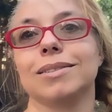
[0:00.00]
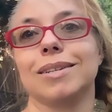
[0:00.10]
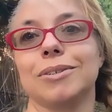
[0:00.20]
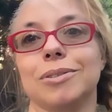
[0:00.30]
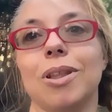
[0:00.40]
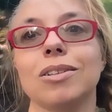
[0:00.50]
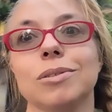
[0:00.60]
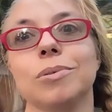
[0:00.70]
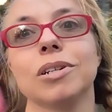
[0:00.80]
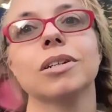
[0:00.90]
So lots
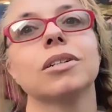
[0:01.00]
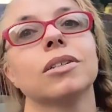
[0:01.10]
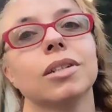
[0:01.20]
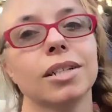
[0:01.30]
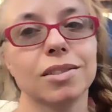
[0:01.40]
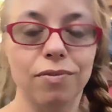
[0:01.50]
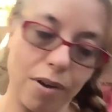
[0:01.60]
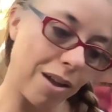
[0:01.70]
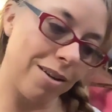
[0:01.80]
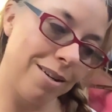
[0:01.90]
of work. It's
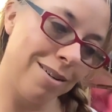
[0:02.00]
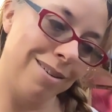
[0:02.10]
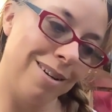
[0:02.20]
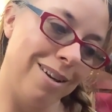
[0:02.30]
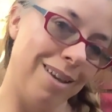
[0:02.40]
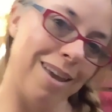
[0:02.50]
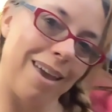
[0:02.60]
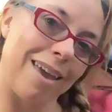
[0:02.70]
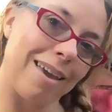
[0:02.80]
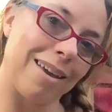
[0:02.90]
fun.
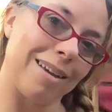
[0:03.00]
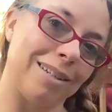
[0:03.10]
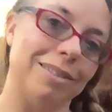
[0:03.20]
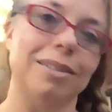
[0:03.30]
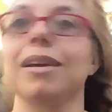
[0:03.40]
And